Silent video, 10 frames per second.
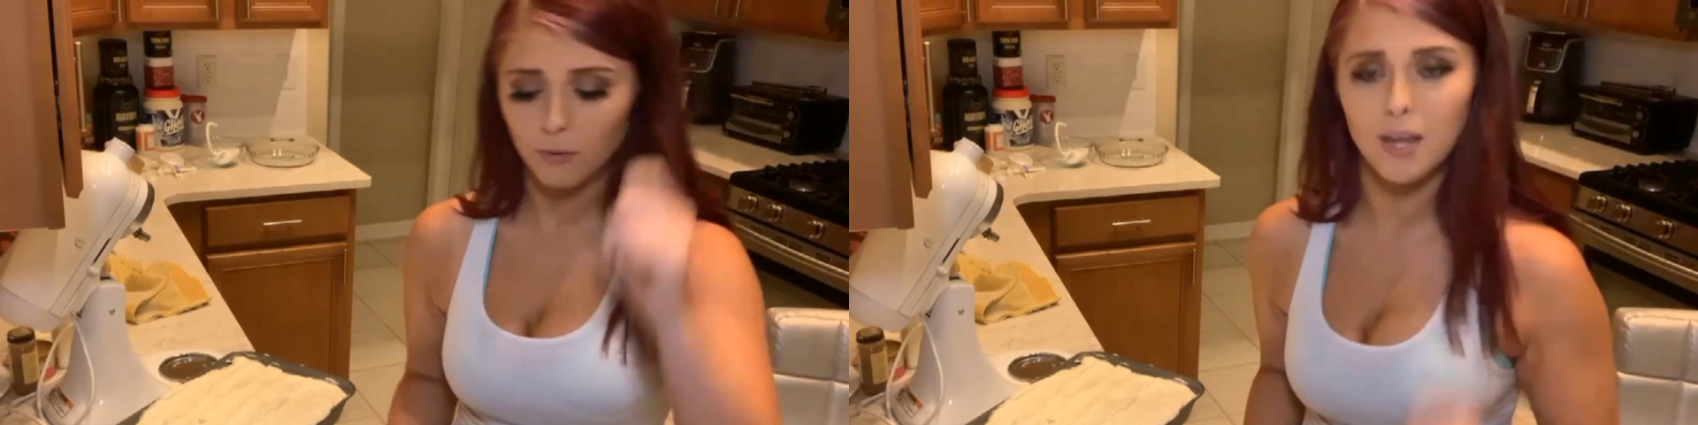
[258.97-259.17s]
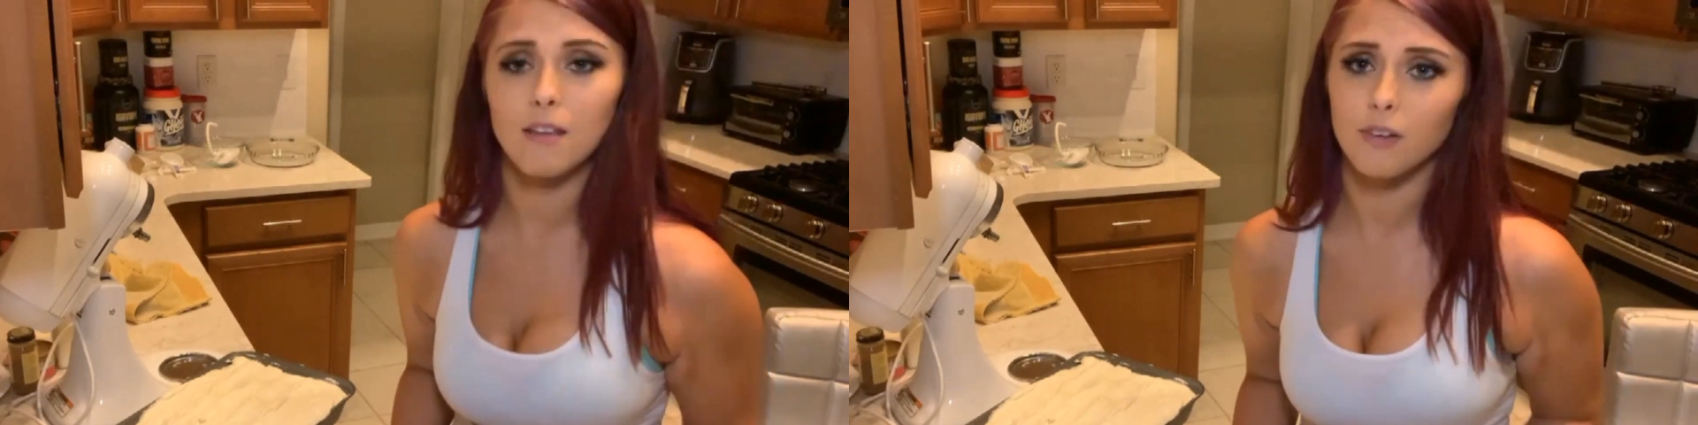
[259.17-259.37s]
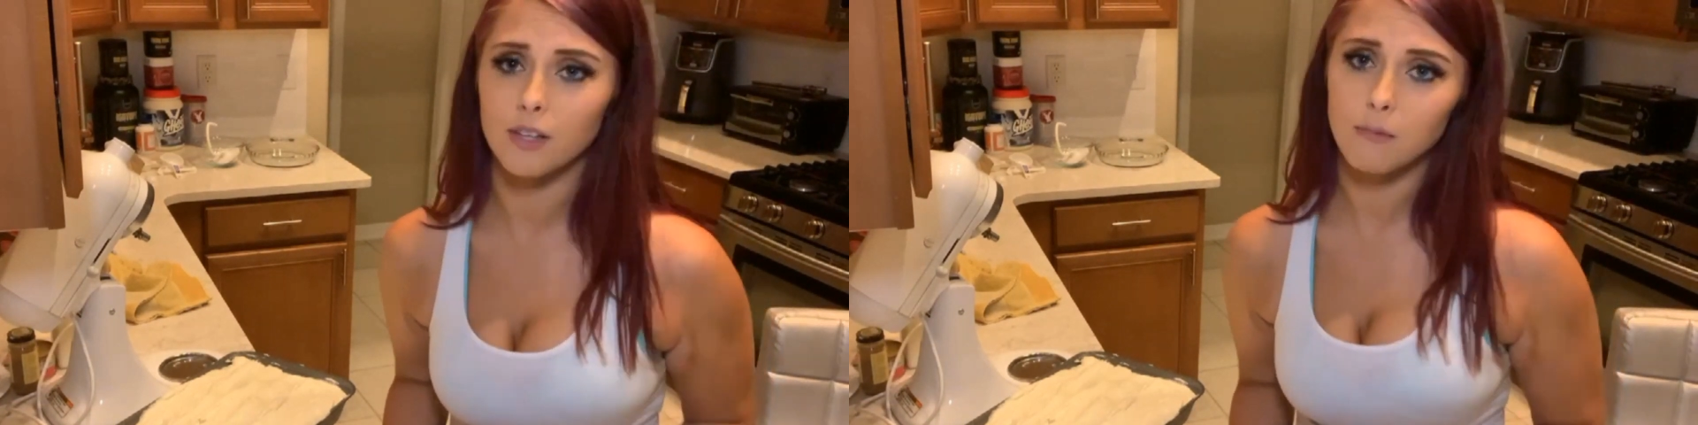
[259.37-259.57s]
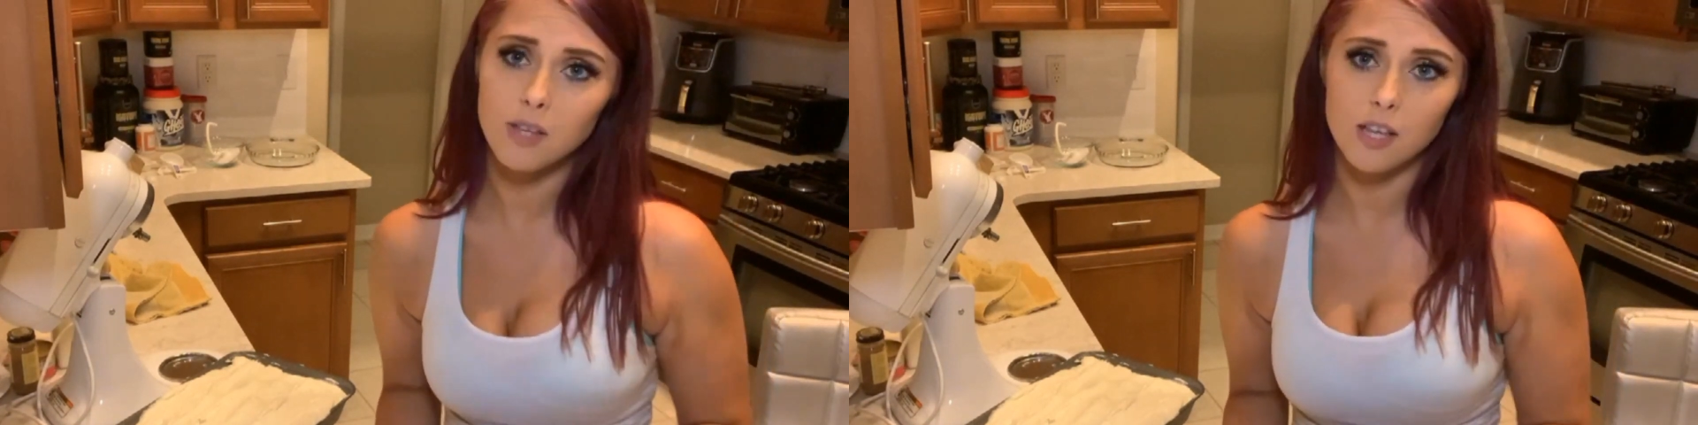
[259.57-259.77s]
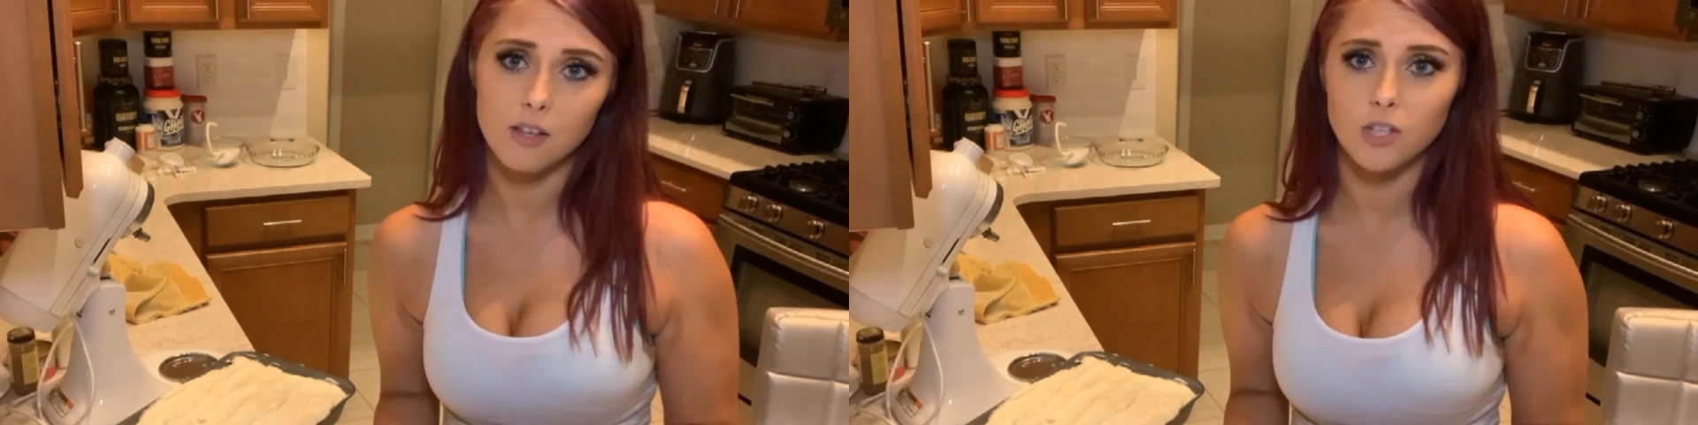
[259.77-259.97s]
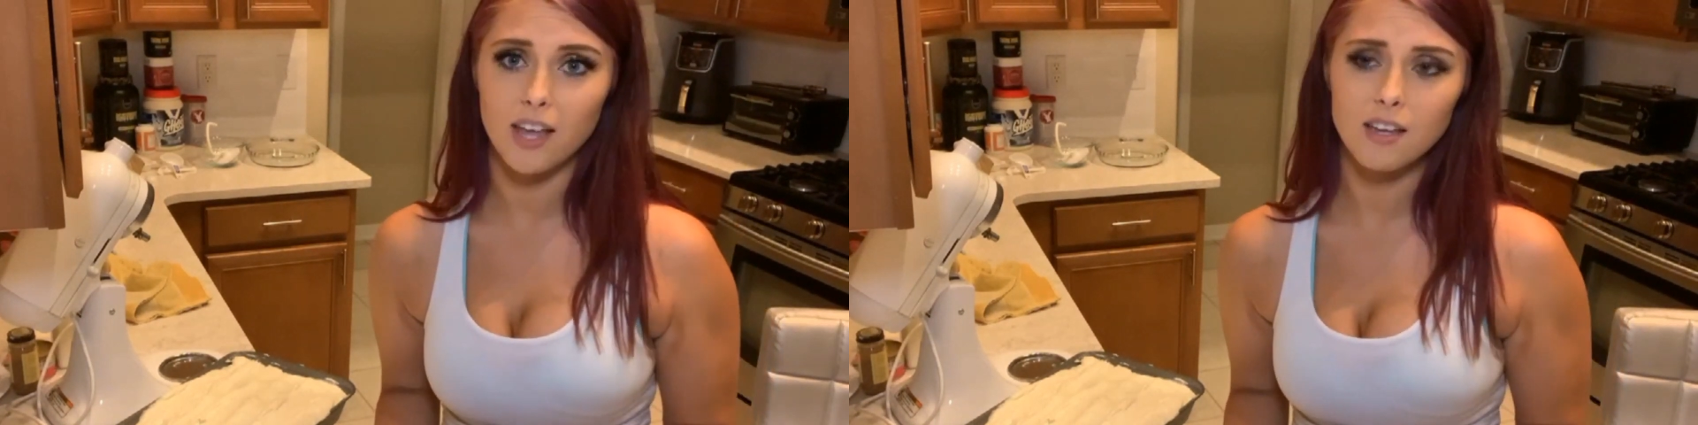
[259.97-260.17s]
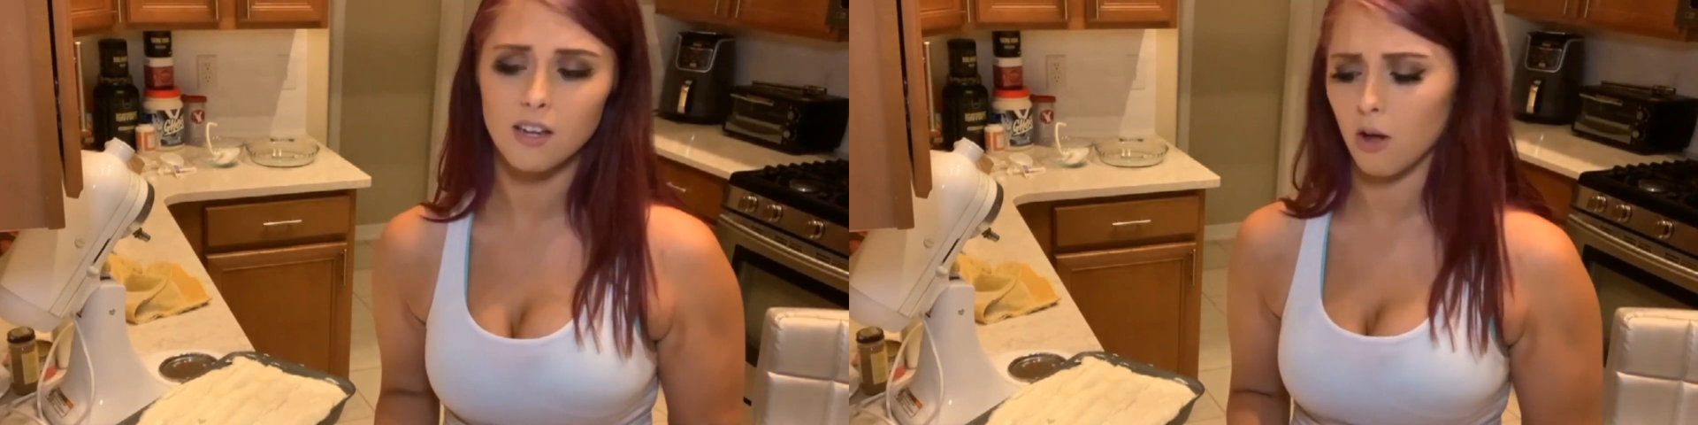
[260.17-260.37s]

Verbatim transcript: for making fun of me the other day,